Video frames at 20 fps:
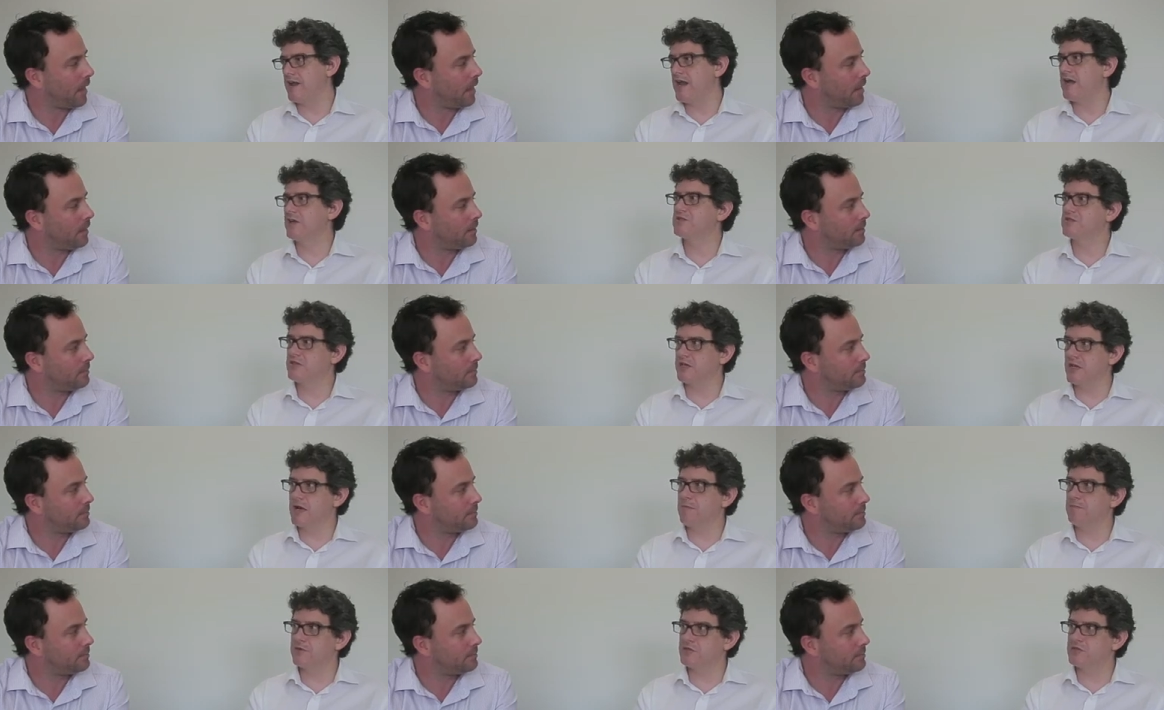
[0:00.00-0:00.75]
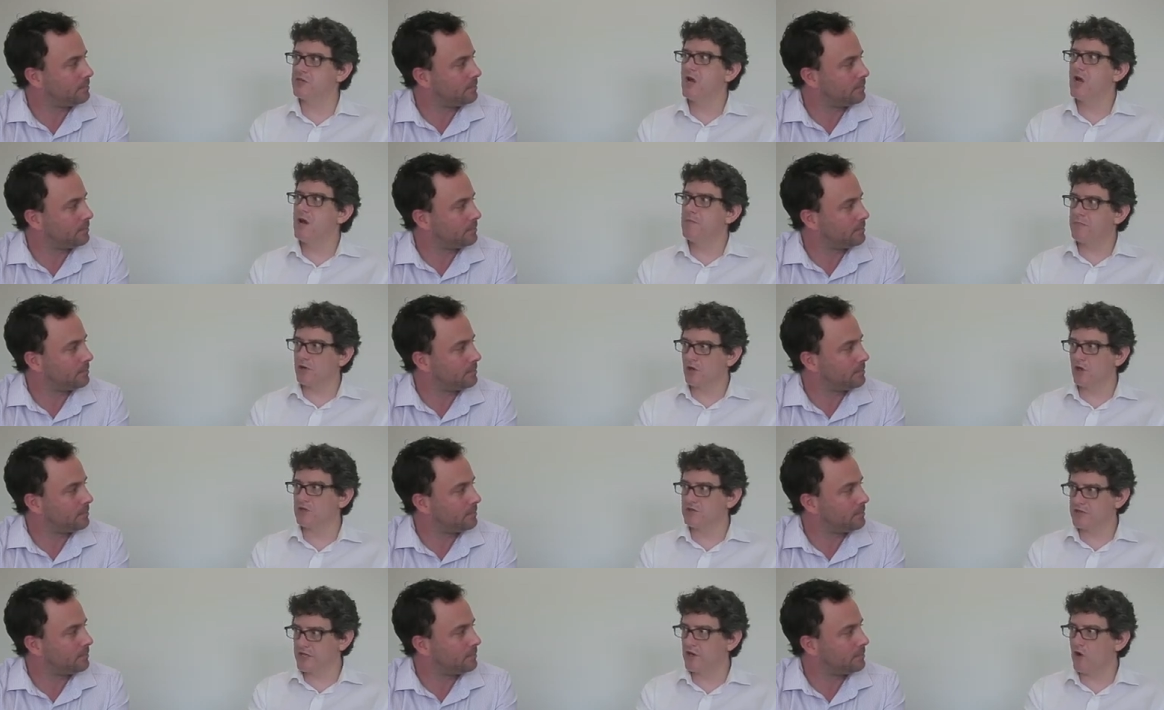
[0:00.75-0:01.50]
Speaker 1: announce the numbers
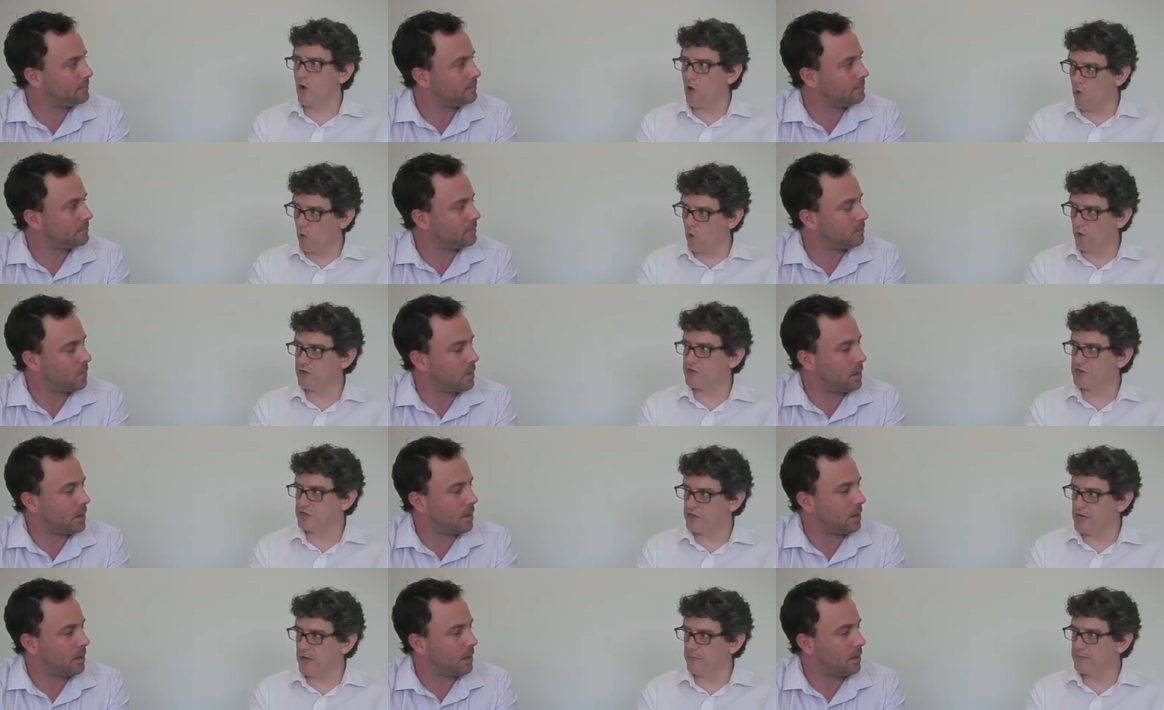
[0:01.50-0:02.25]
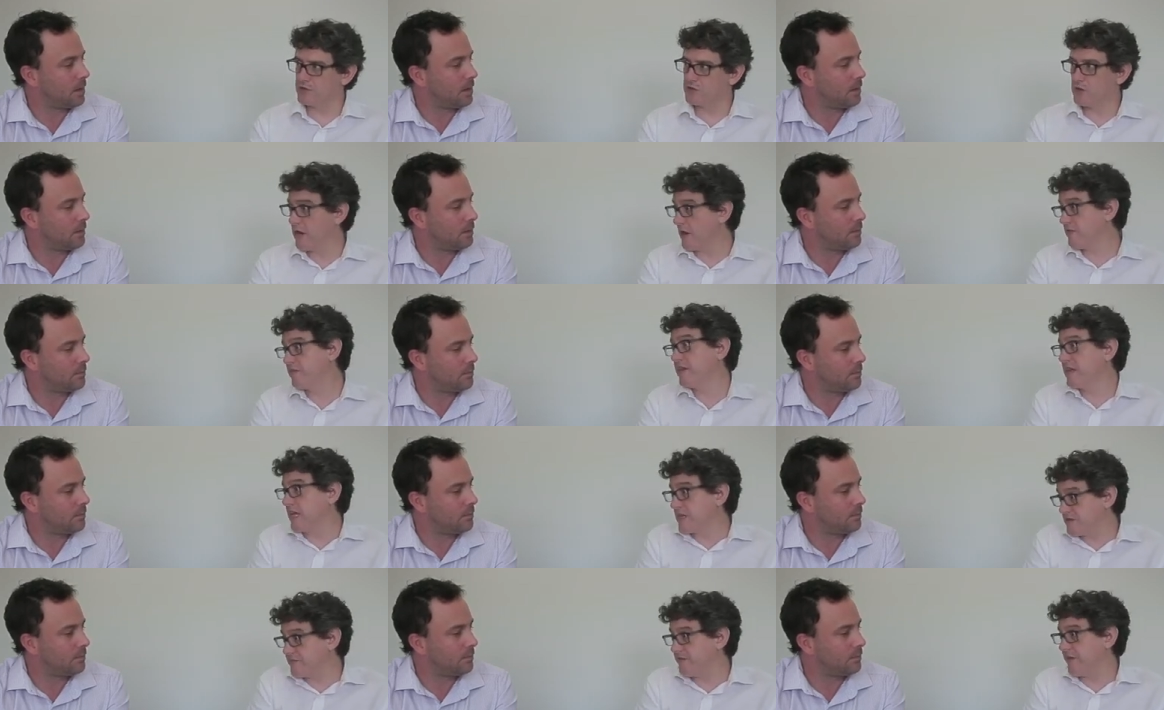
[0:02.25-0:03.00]
because they're not audited numbers. And I
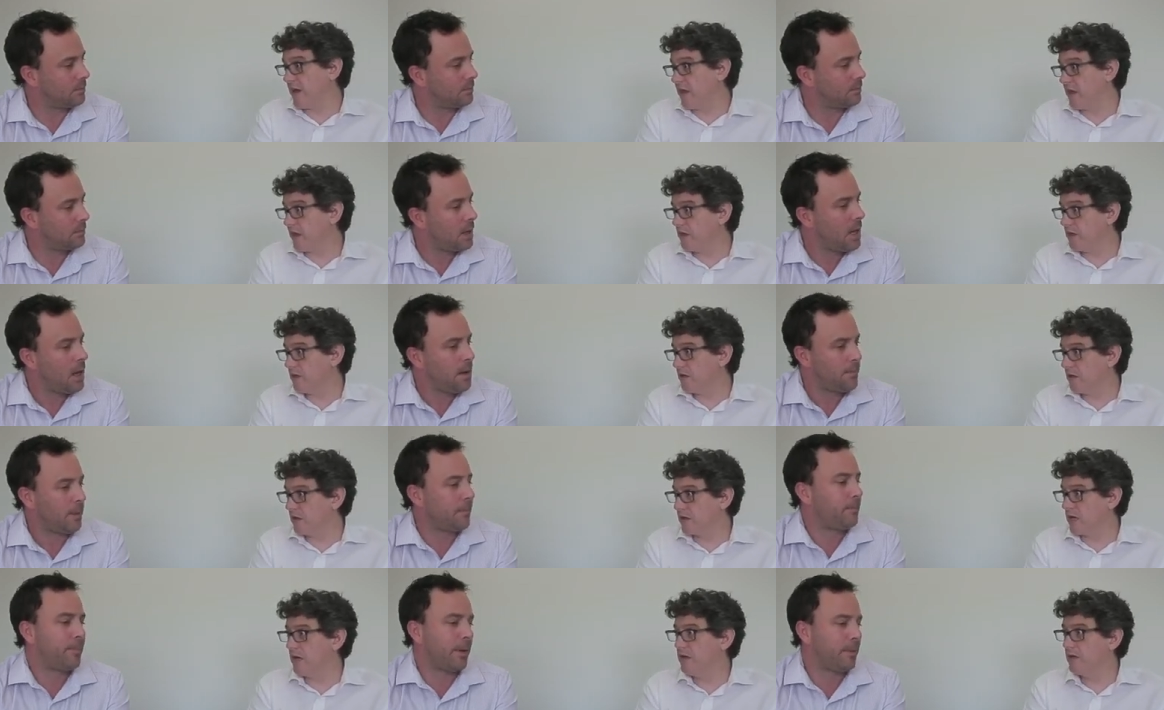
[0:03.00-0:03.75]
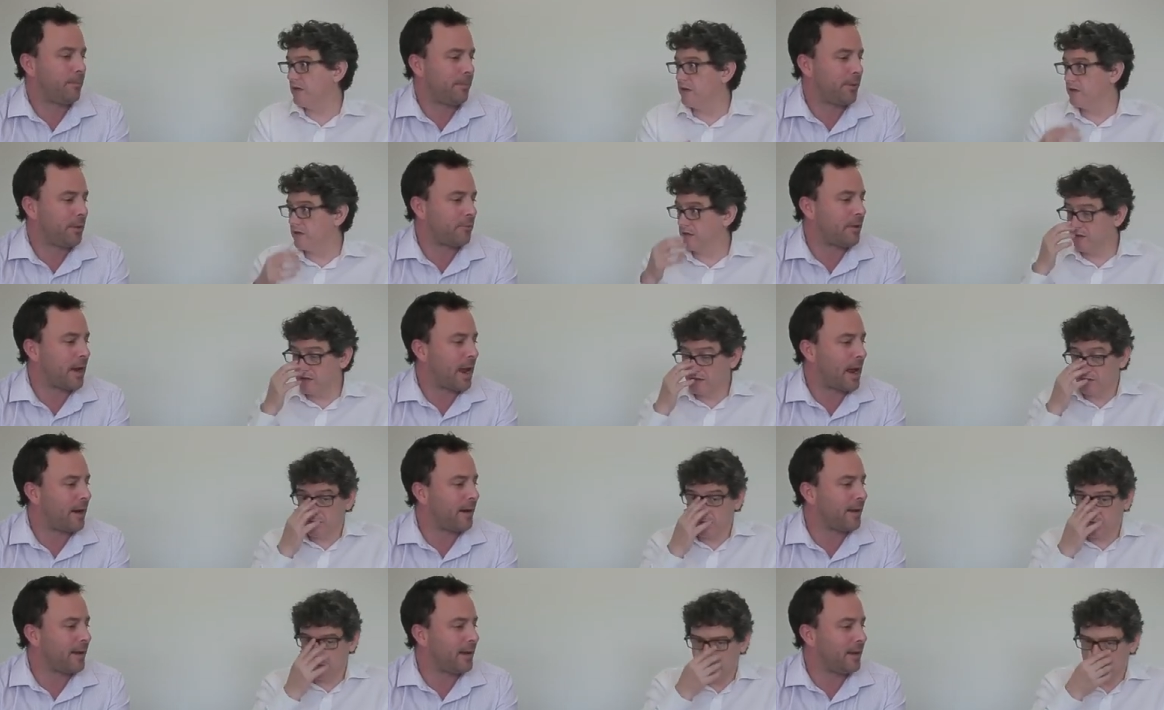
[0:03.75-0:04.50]
think that's fair. But, okay? but,
Speaker 2: but the
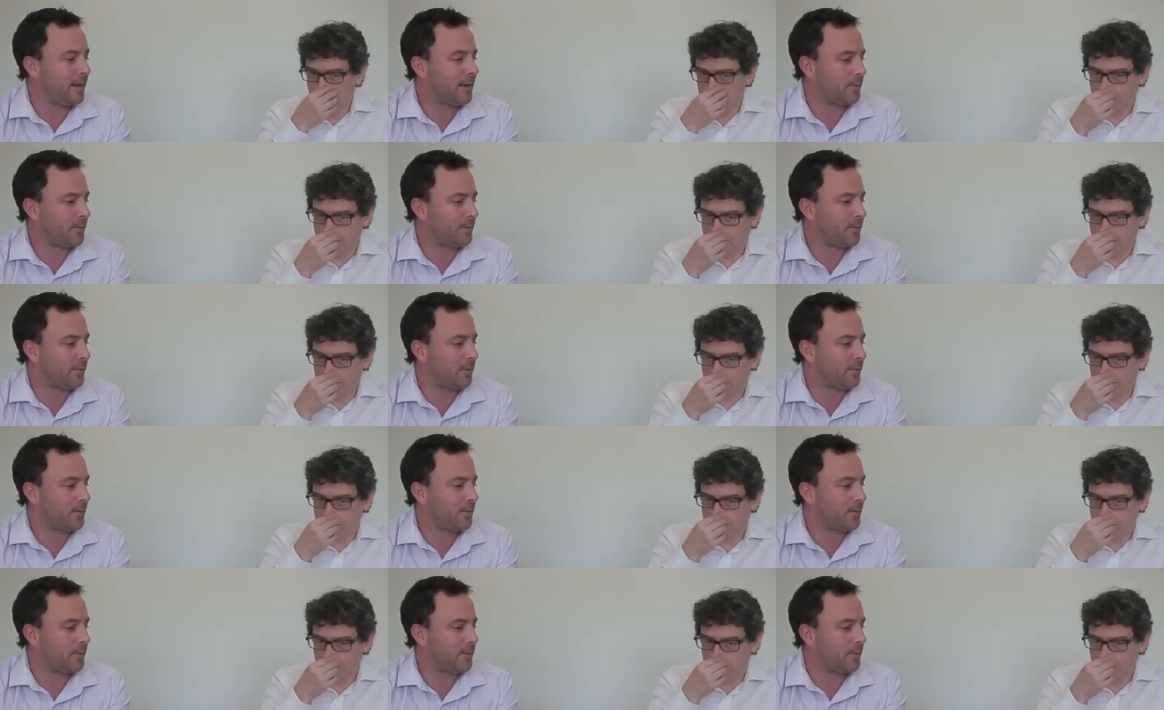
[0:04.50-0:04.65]
reality